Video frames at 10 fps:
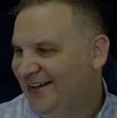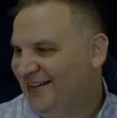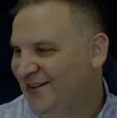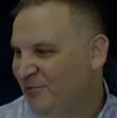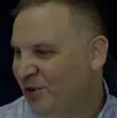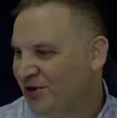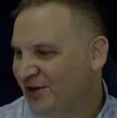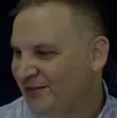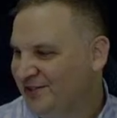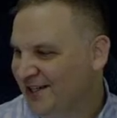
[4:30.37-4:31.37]

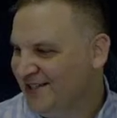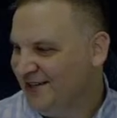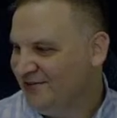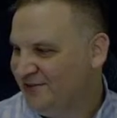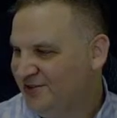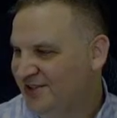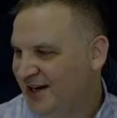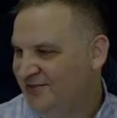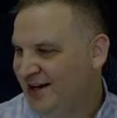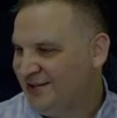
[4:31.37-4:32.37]
Nabokov says I've
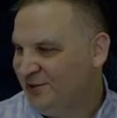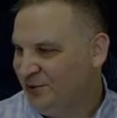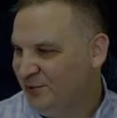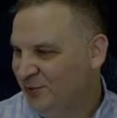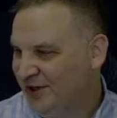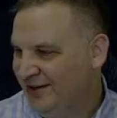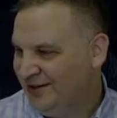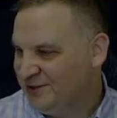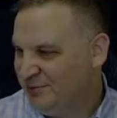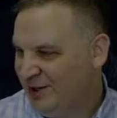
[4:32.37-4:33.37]
I've not told them what it
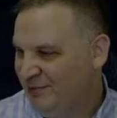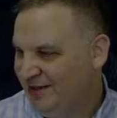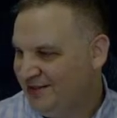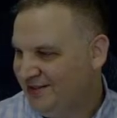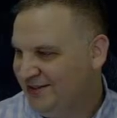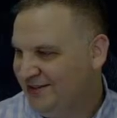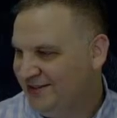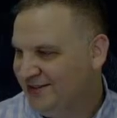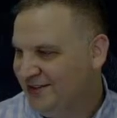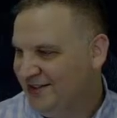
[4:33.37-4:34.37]
is, but I mentioned in
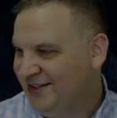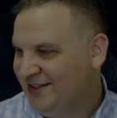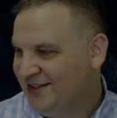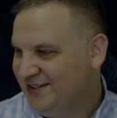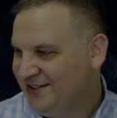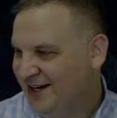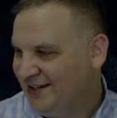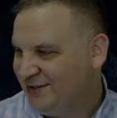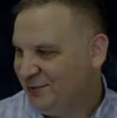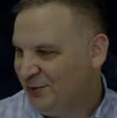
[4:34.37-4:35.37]
the
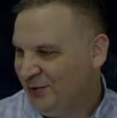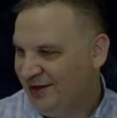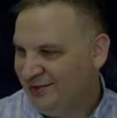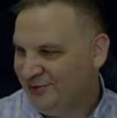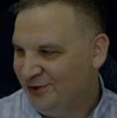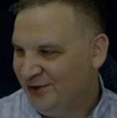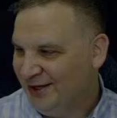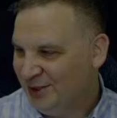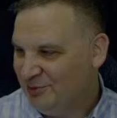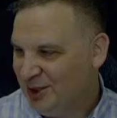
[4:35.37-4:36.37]
chat that we're waiting for you to
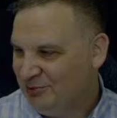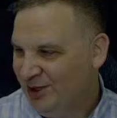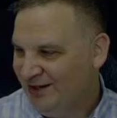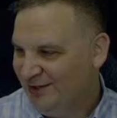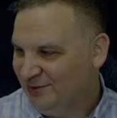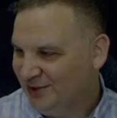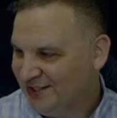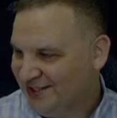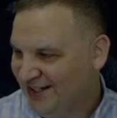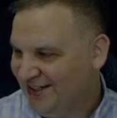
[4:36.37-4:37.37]
hit a big button and we're
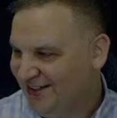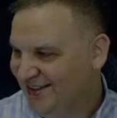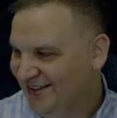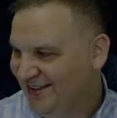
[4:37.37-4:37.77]
excited.